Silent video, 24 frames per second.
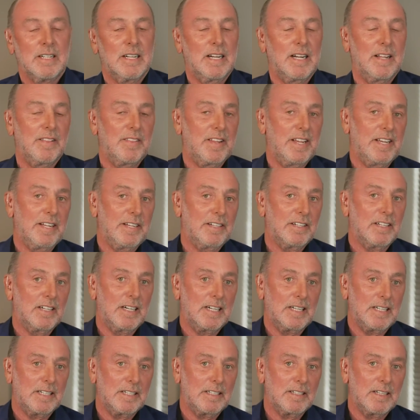and then
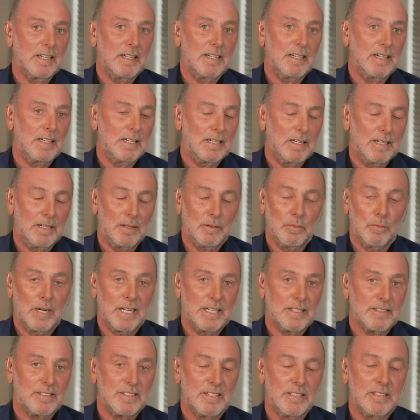I
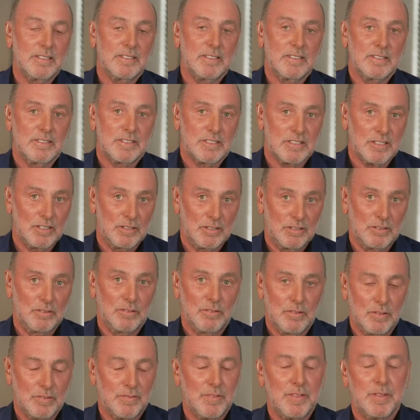went
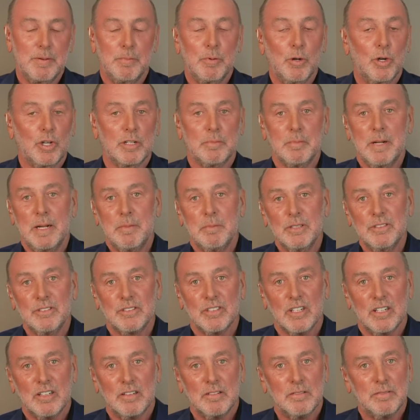to the board
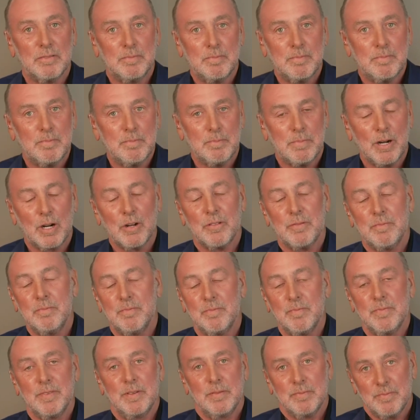members of both
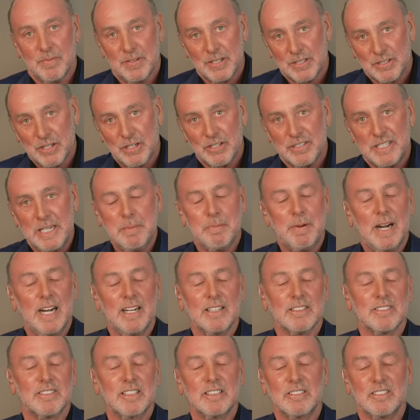the church he
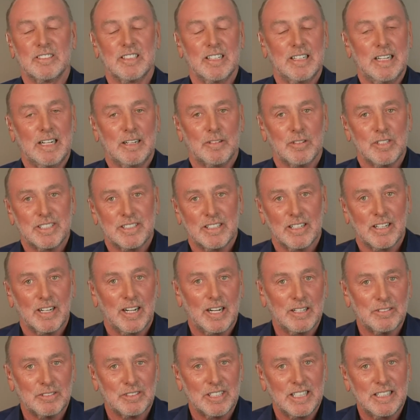pastored, Sydney Christian
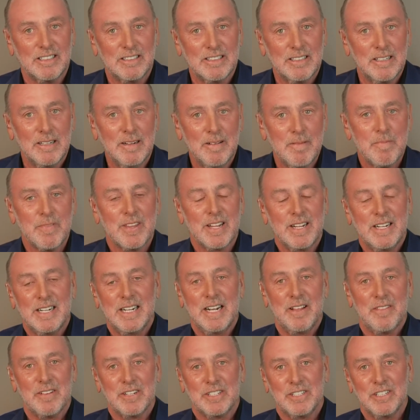Life Centre,
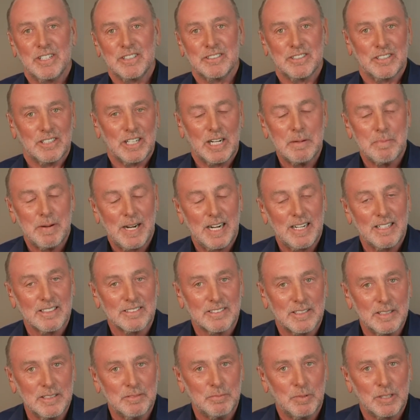and the church that I
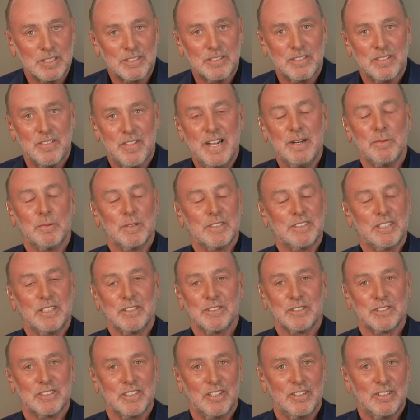pastored, which then was
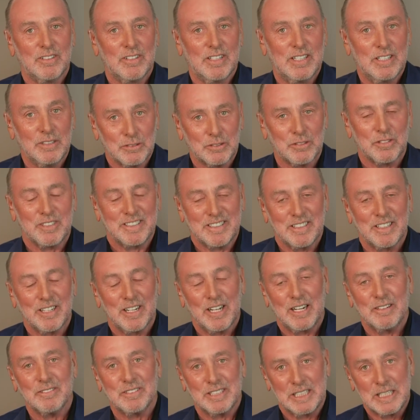Hills Christian
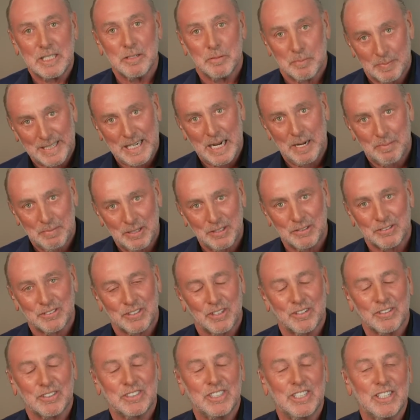Life Centre. It became
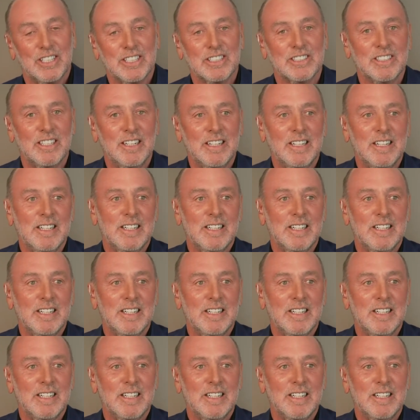Hillsong Church.